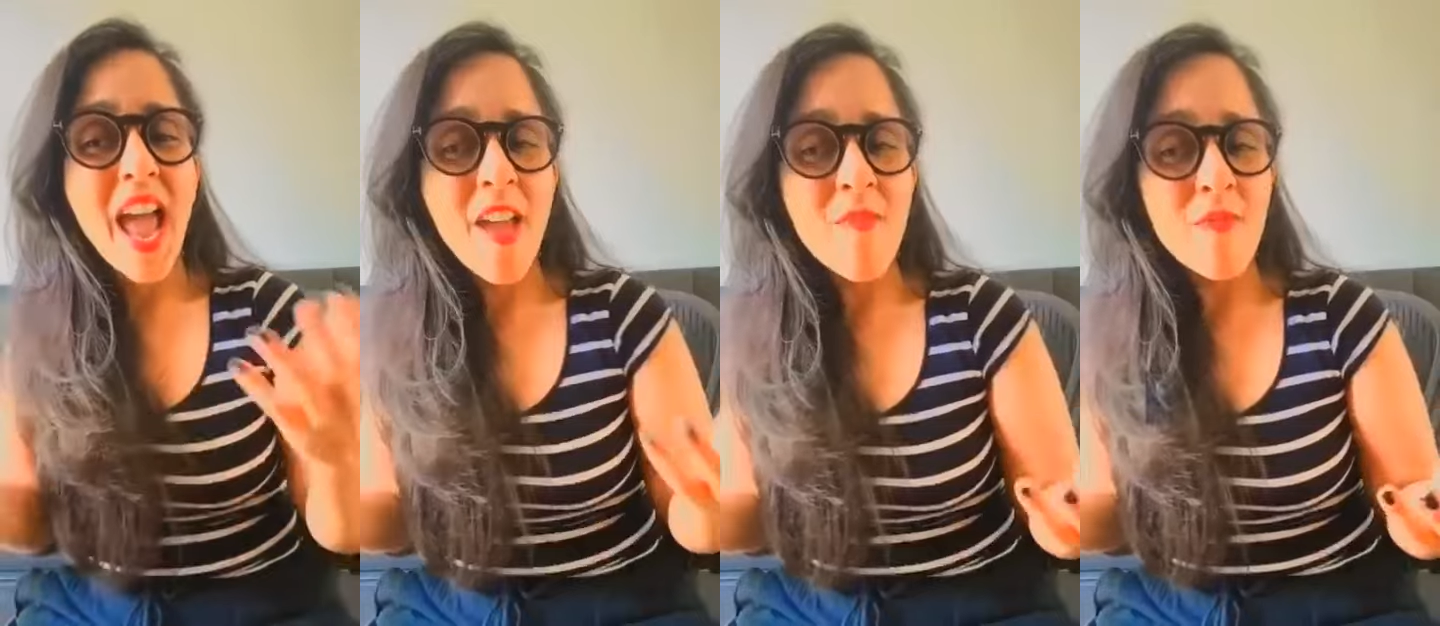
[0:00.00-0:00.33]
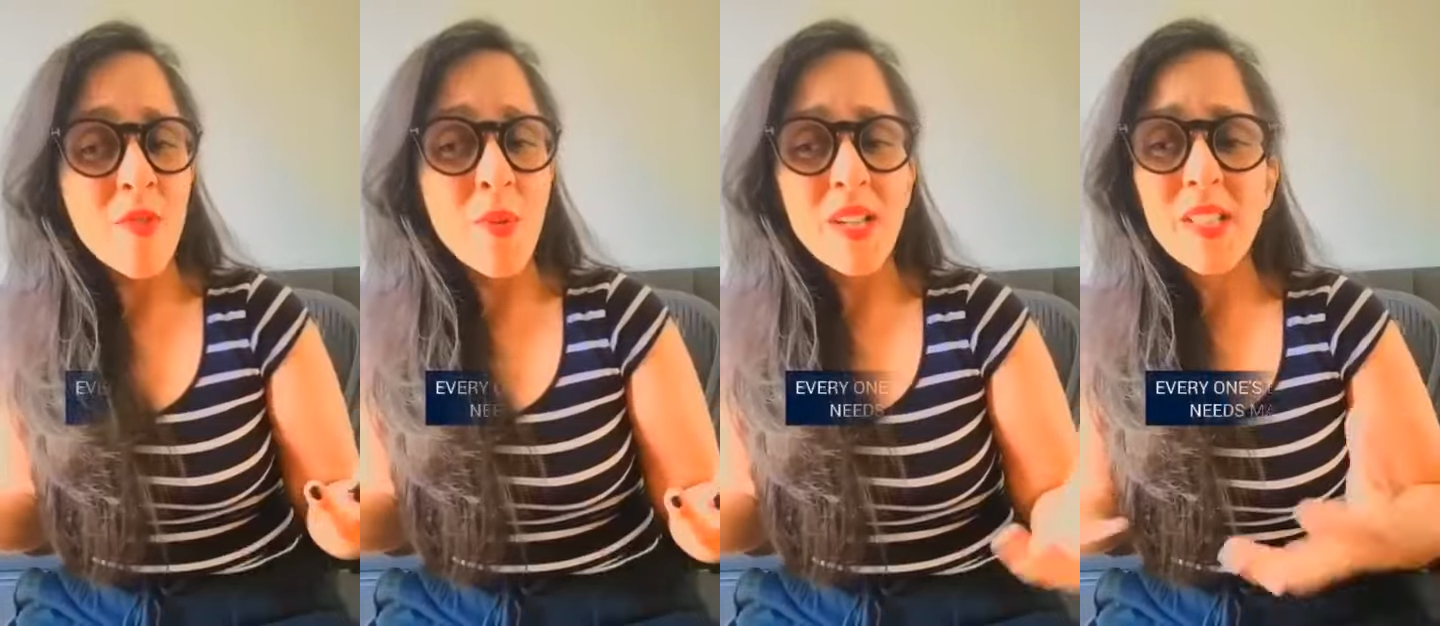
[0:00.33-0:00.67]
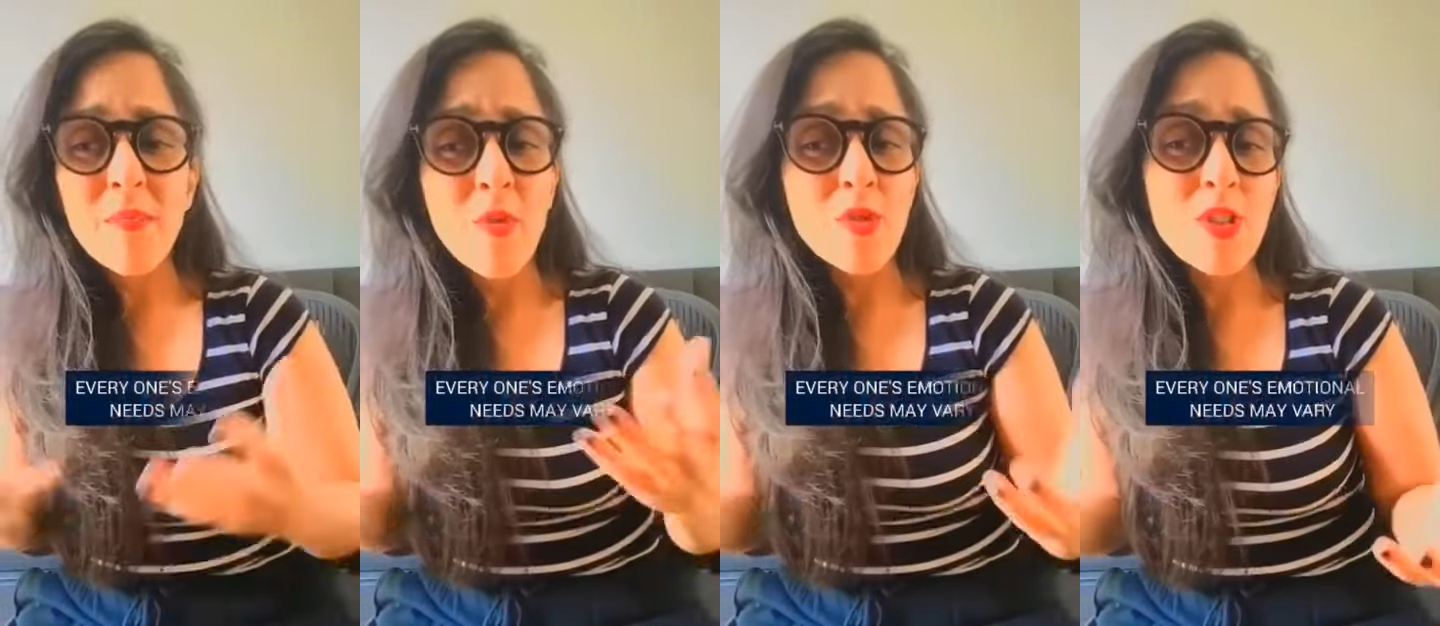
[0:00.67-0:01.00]

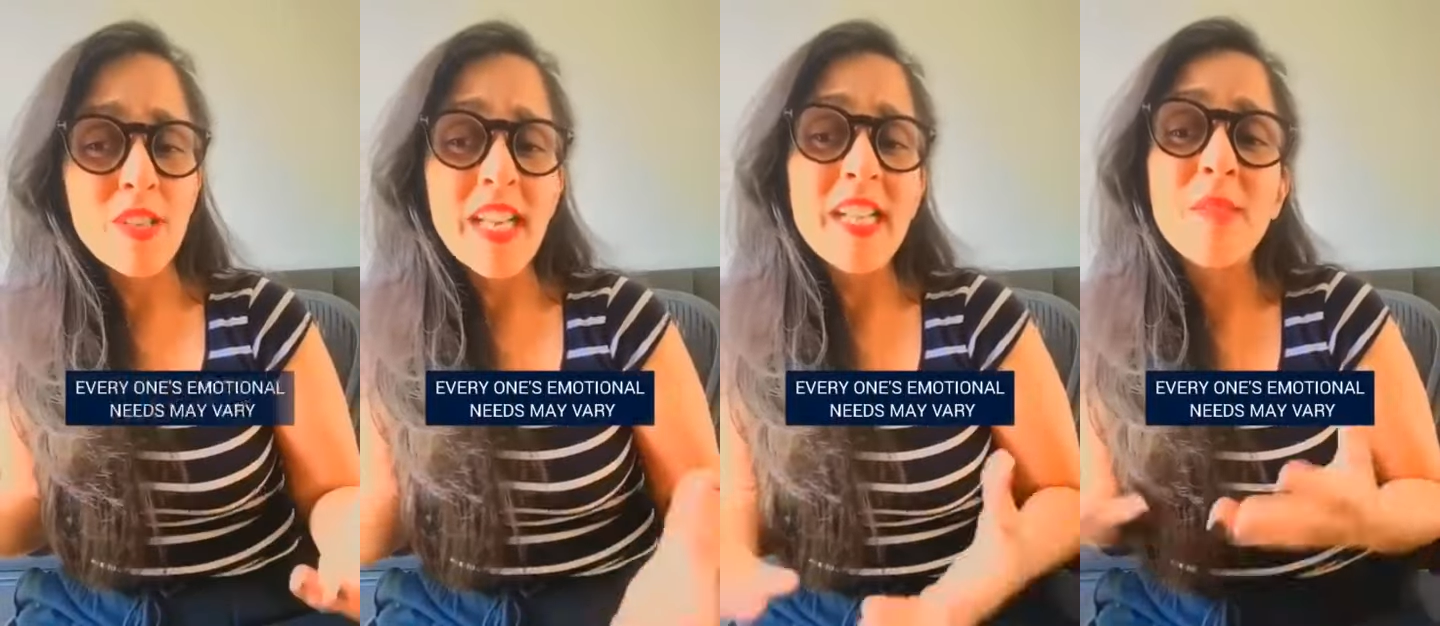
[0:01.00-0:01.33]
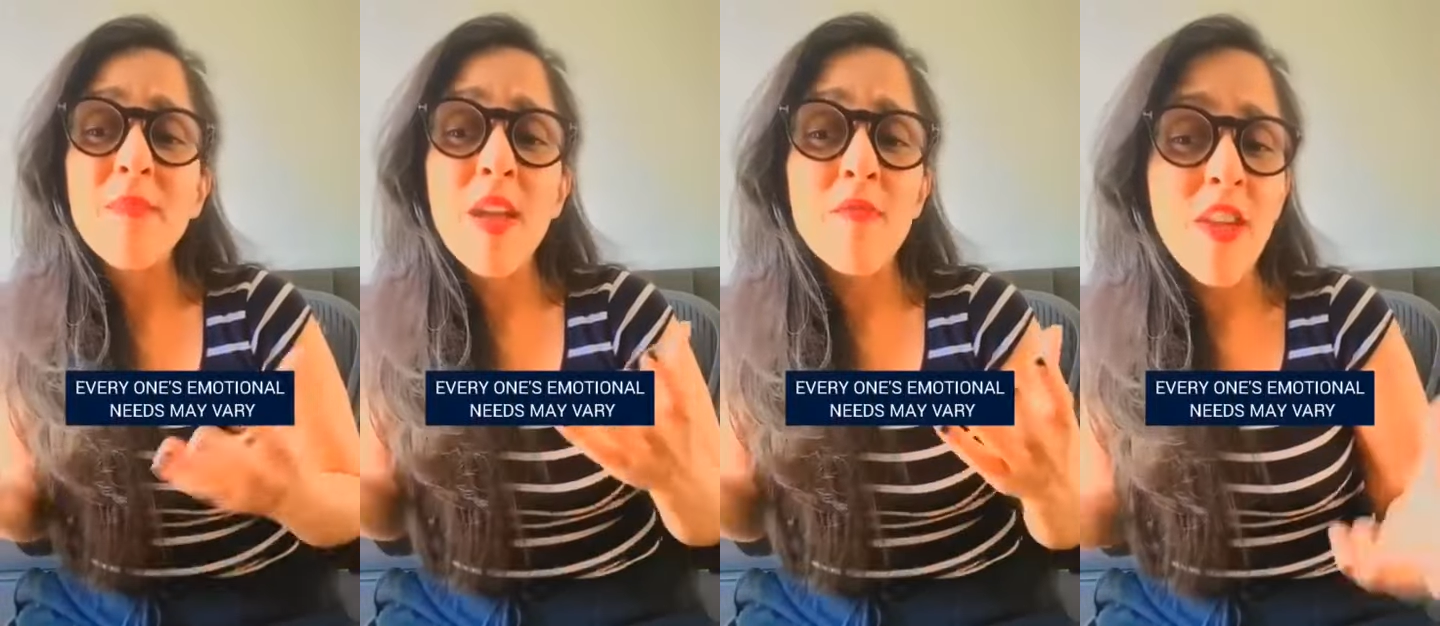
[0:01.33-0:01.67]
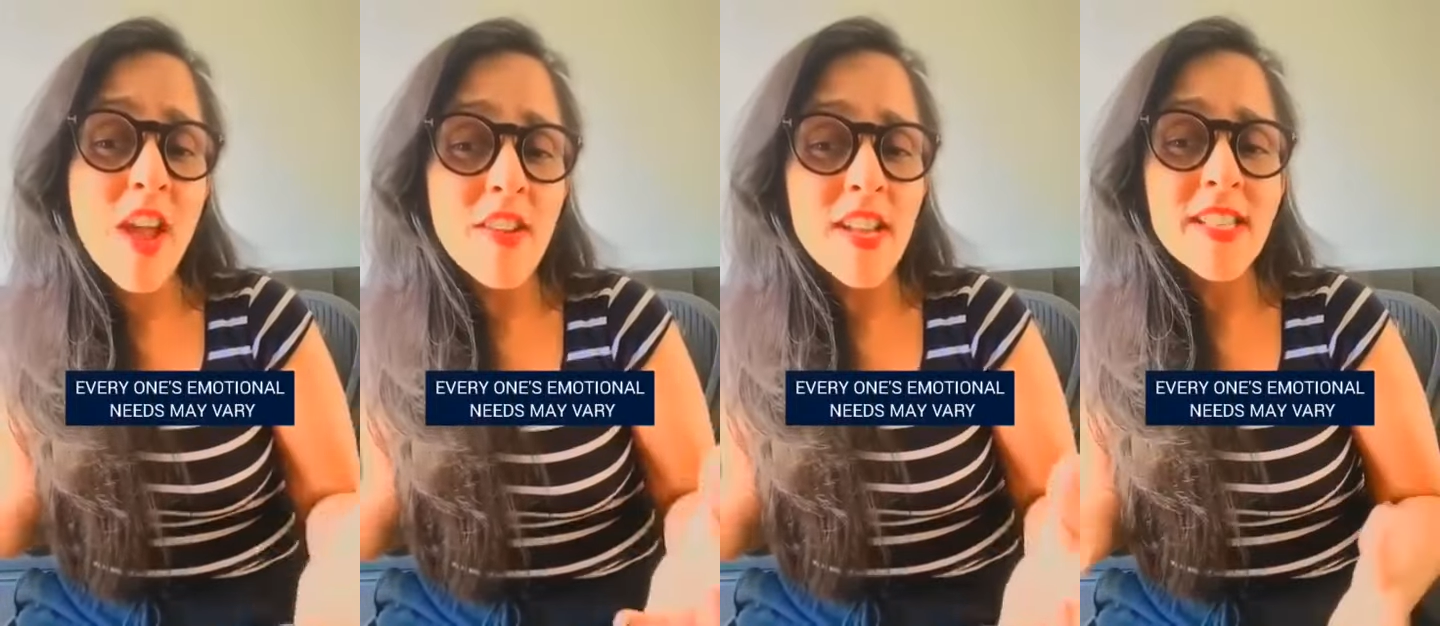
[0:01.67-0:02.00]
Everyone's emotional needs may
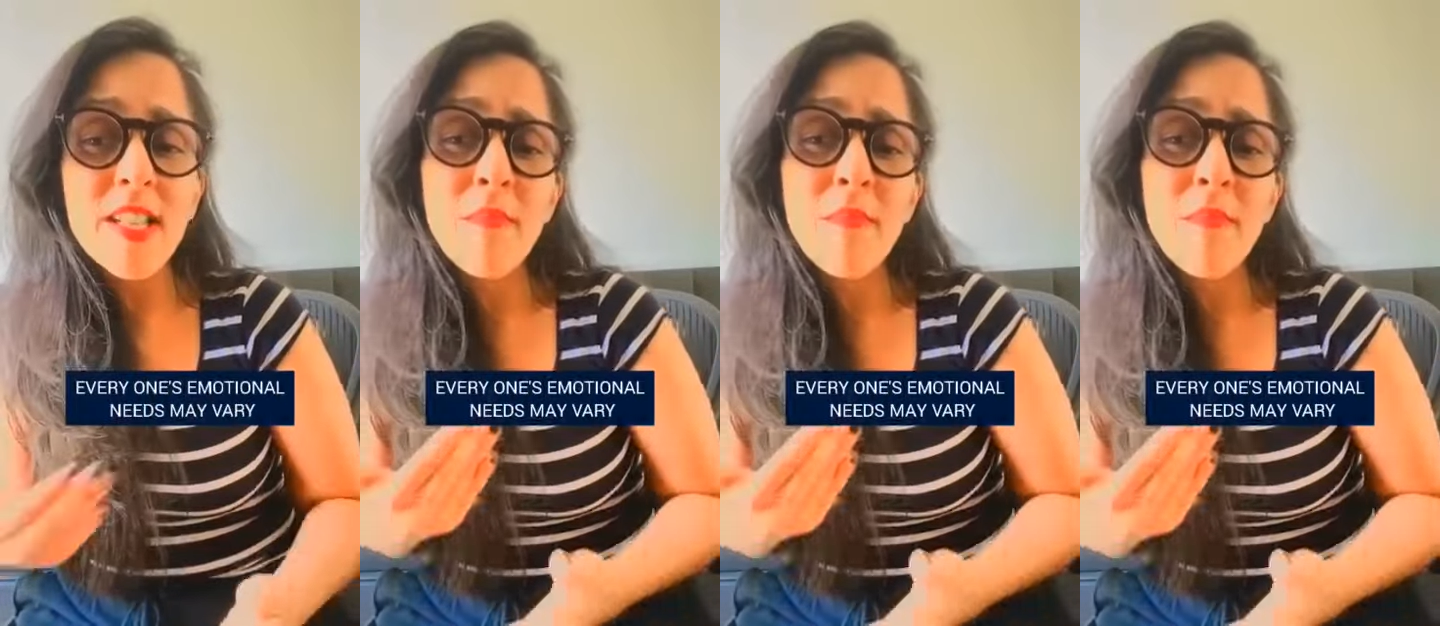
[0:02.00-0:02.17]
vary.